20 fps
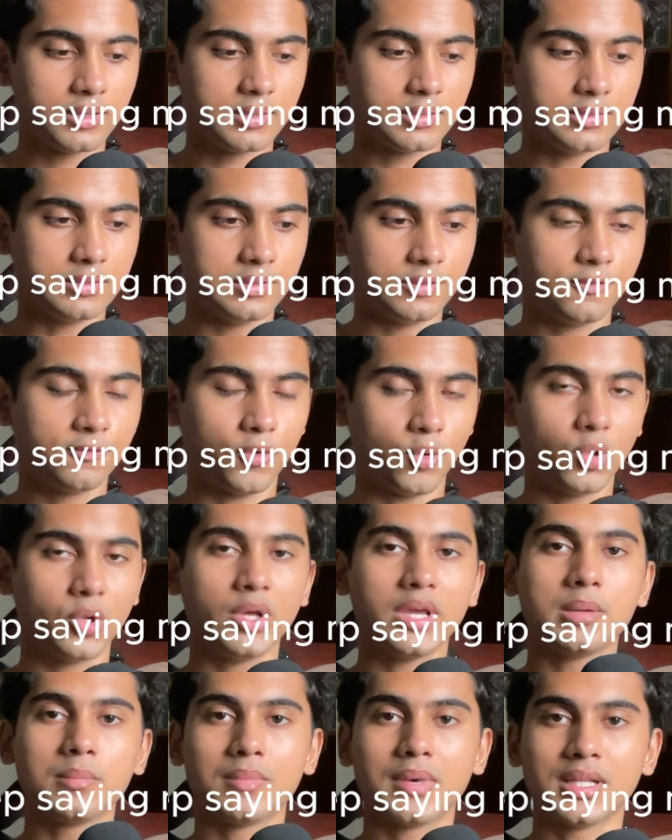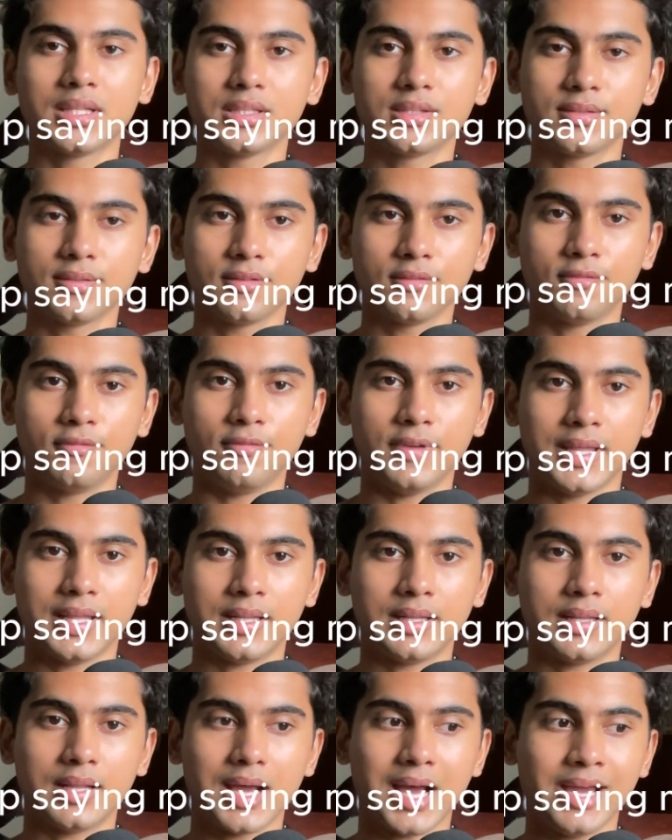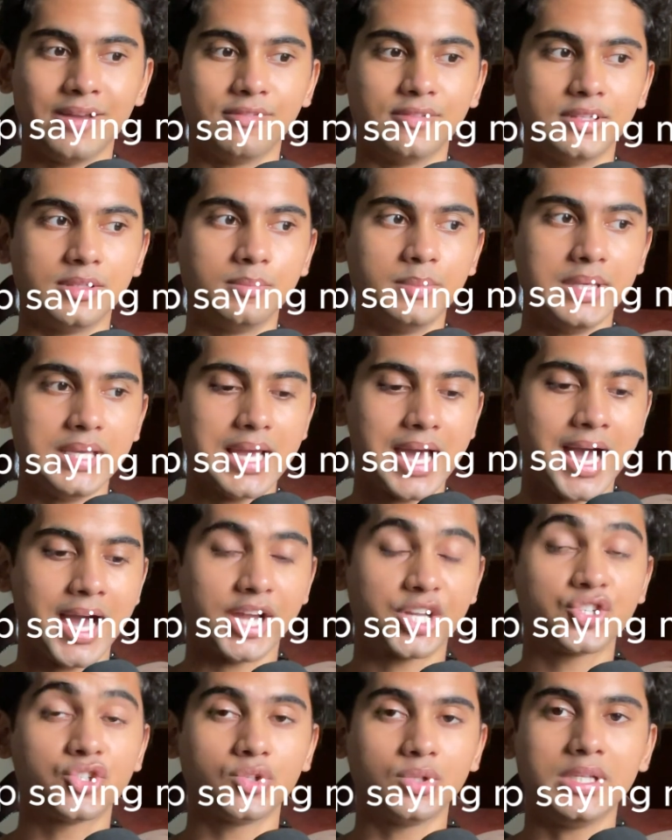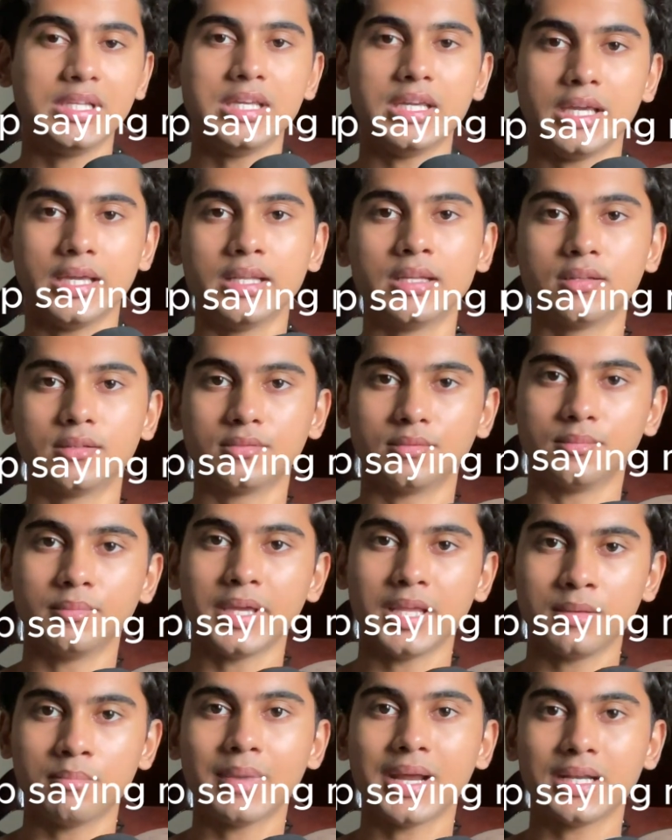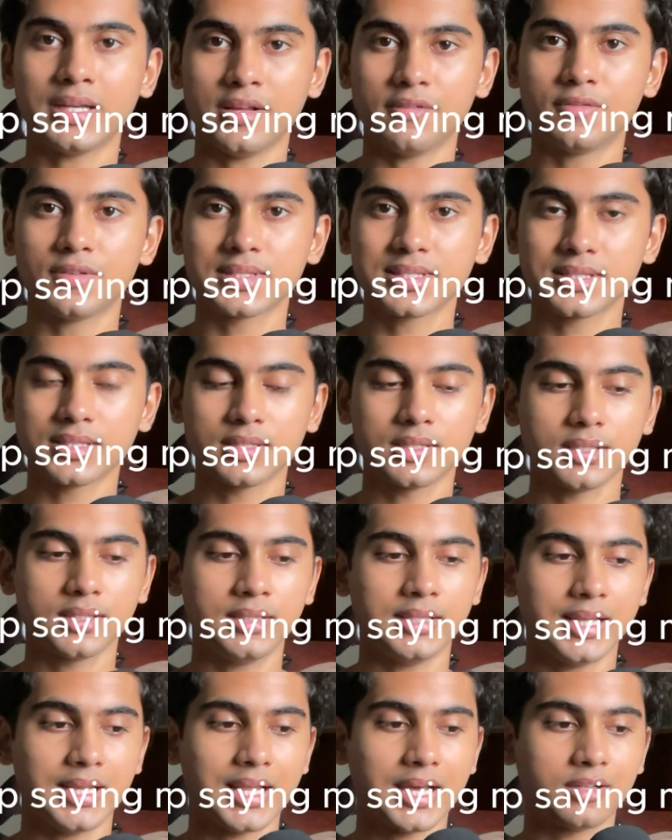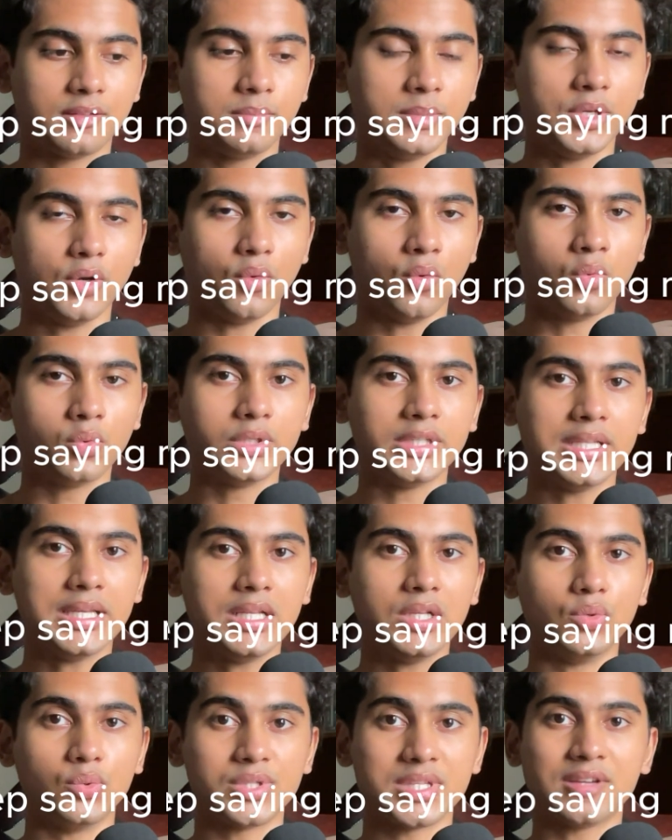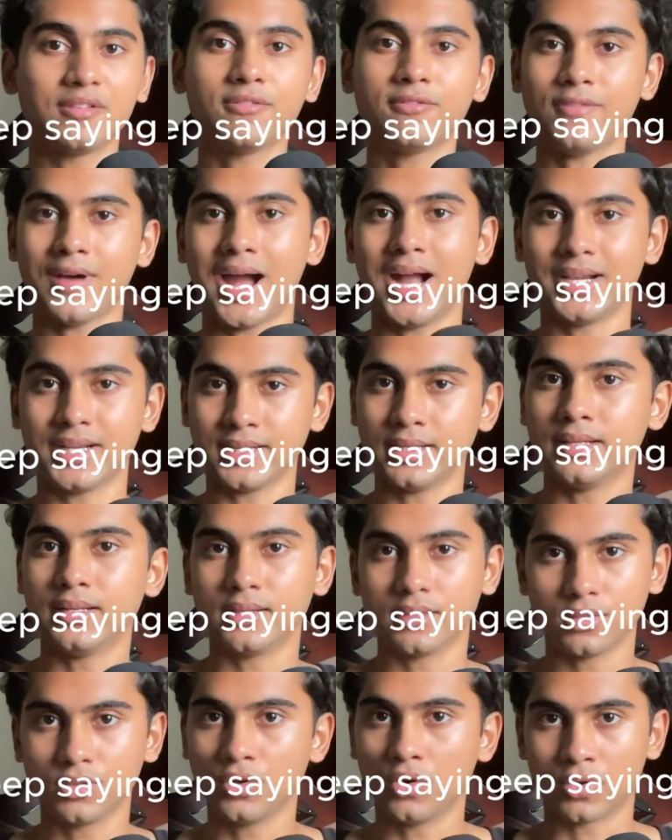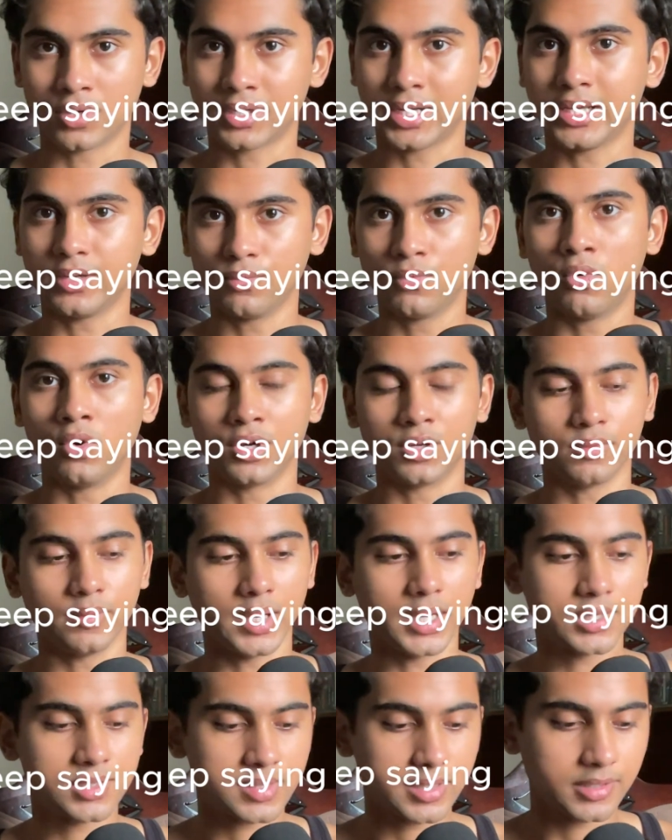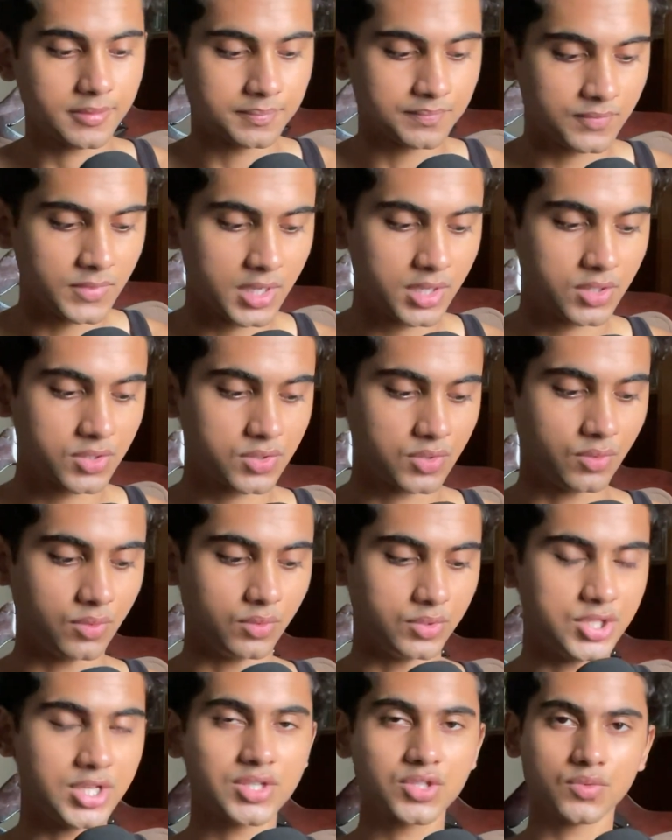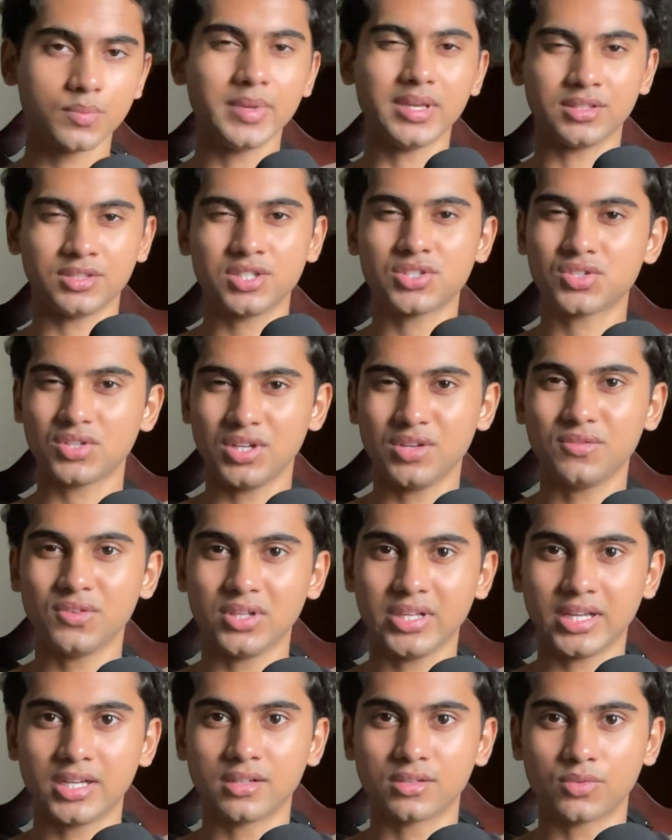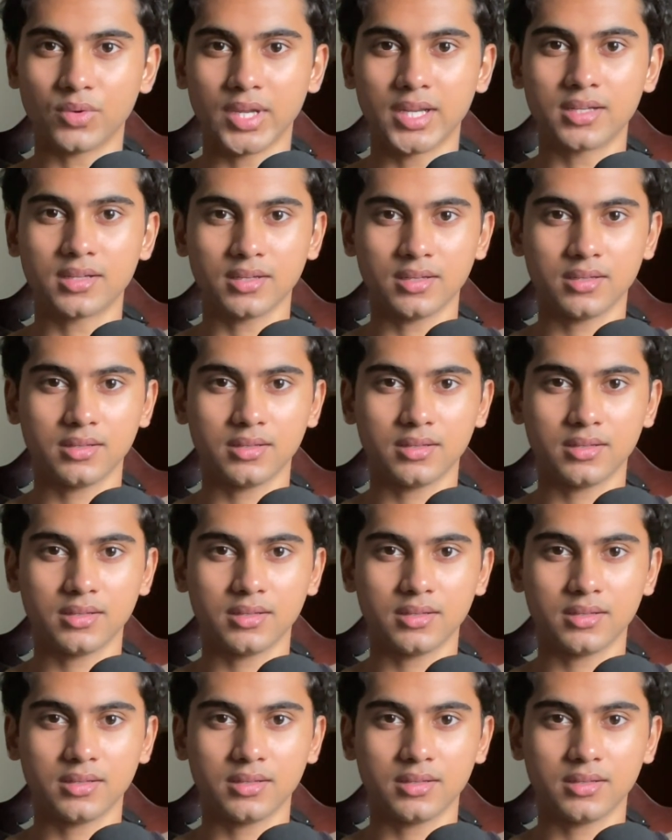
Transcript: the following month, when I will be actually in my deficit, then I'll be only losing fat and not like water weight, right? So just to give you like a quick